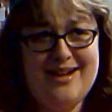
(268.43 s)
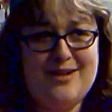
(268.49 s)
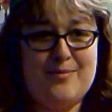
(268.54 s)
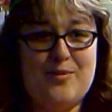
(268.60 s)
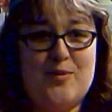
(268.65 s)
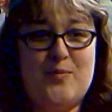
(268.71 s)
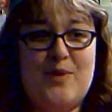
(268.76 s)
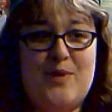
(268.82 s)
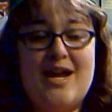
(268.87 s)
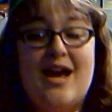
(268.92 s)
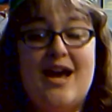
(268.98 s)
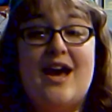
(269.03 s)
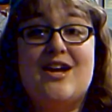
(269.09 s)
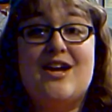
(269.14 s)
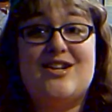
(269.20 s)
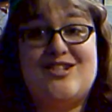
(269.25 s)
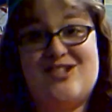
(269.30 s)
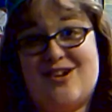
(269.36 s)
Bloom, but
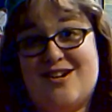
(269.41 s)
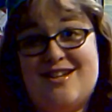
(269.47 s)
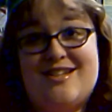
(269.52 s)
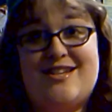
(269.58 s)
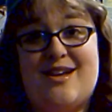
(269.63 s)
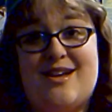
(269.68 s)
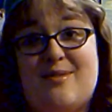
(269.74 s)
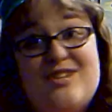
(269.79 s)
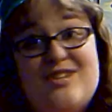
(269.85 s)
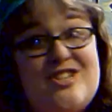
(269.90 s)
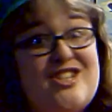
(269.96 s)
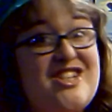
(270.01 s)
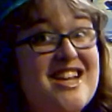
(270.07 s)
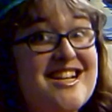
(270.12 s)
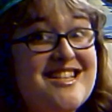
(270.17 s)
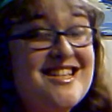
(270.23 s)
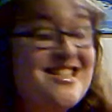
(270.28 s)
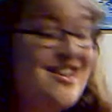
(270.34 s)
Johnny Depp is
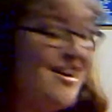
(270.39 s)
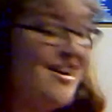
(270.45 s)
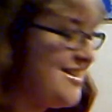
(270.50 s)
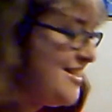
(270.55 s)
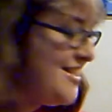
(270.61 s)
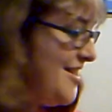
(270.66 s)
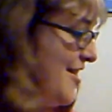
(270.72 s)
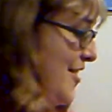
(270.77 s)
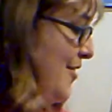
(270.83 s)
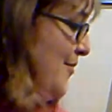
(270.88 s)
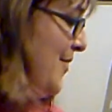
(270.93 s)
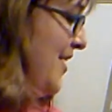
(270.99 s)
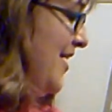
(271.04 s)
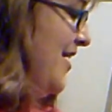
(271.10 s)
just as awesome.